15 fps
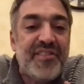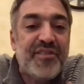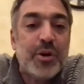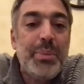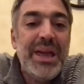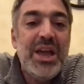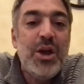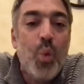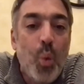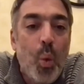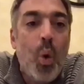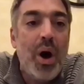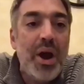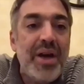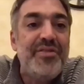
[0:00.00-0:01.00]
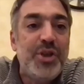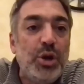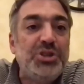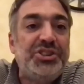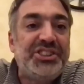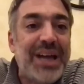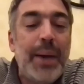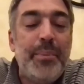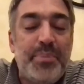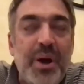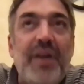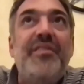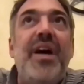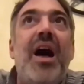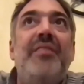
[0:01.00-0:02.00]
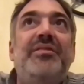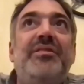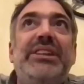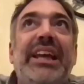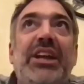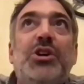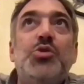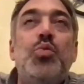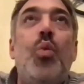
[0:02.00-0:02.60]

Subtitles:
for being one of those type of leaders,